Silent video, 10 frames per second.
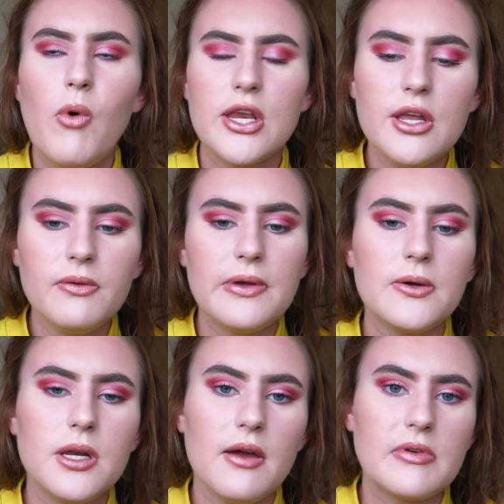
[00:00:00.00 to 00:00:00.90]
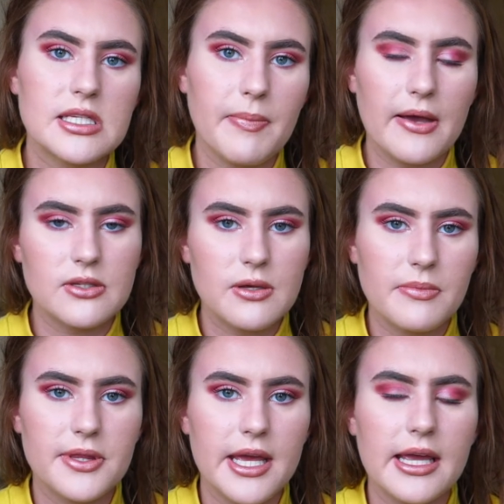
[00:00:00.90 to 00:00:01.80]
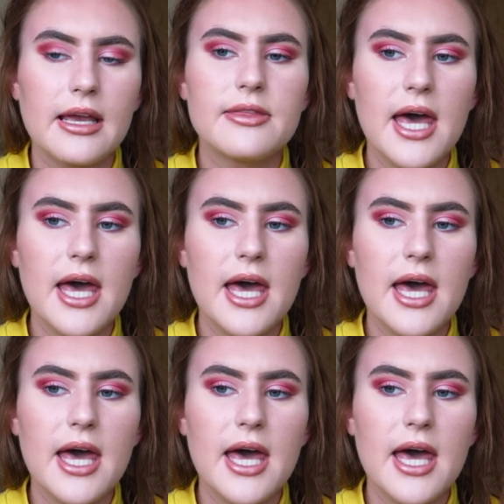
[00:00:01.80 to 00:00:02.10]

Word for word: When you feel nervous about something,